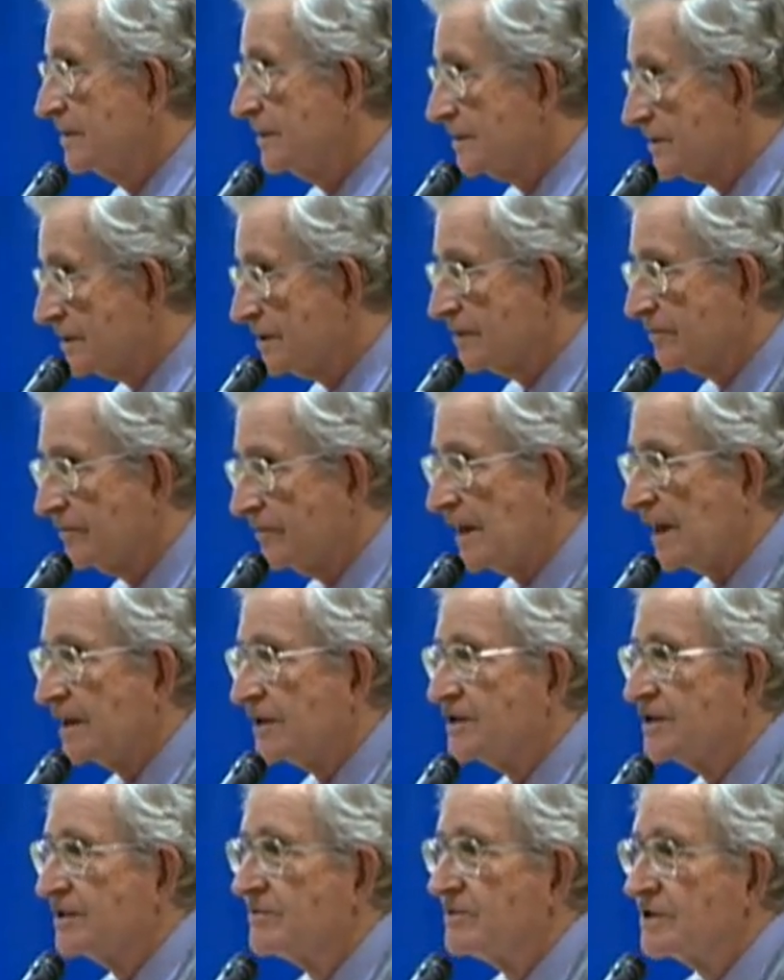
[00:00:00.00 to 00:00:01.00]
It's their
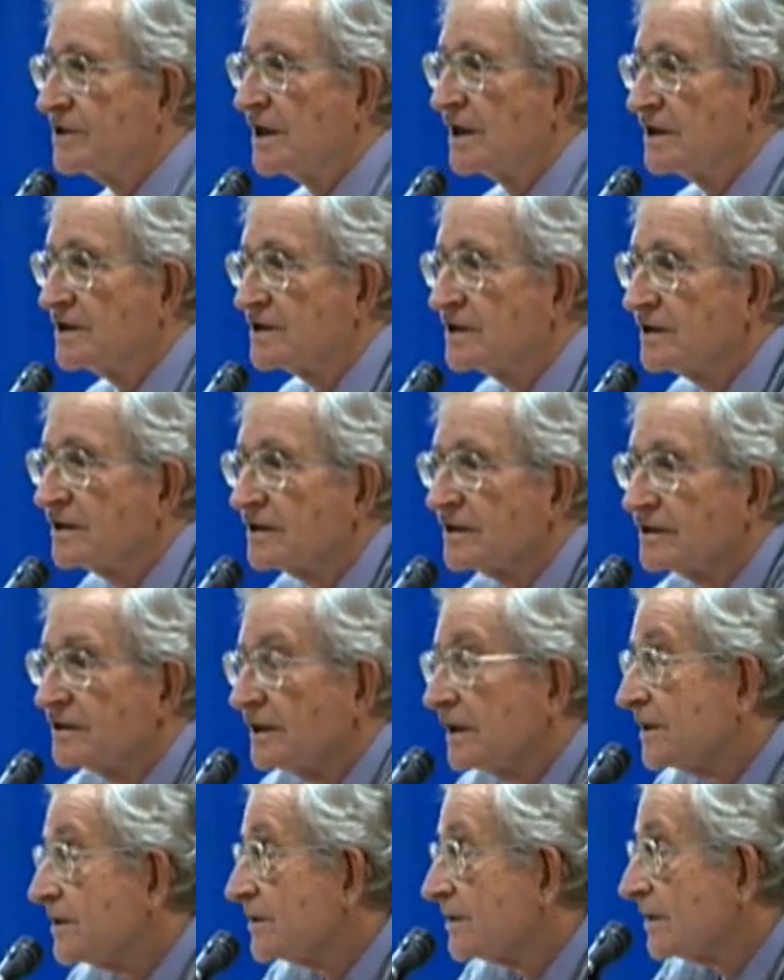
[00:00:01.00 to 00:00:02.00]
flagship station and
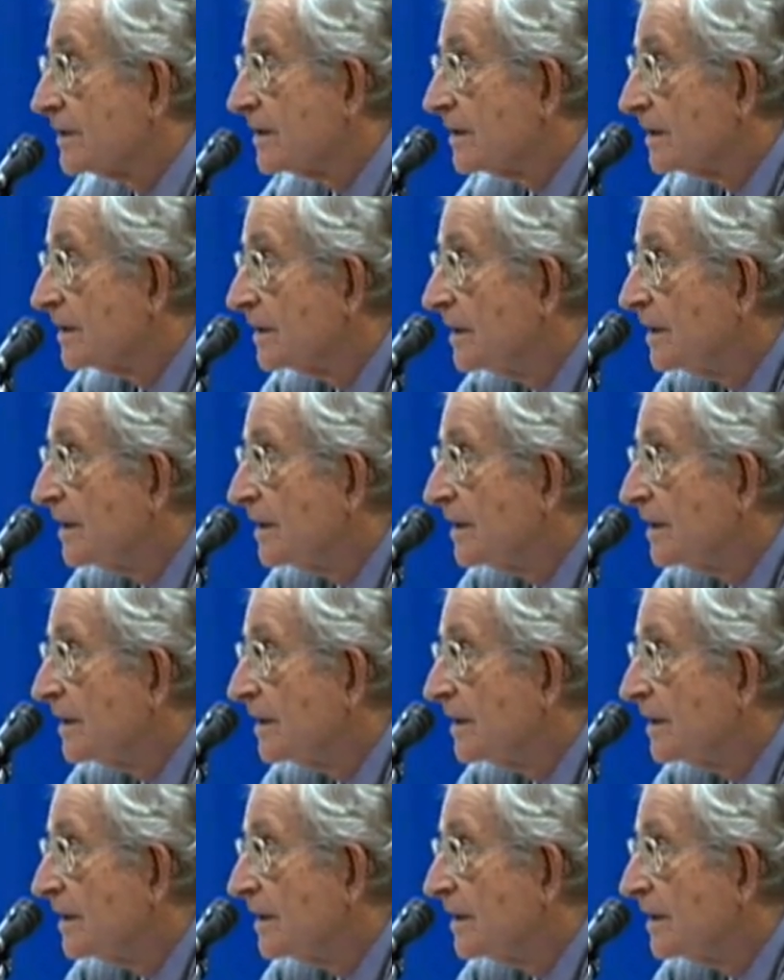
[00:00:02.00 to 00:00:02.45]
all that sort of thing.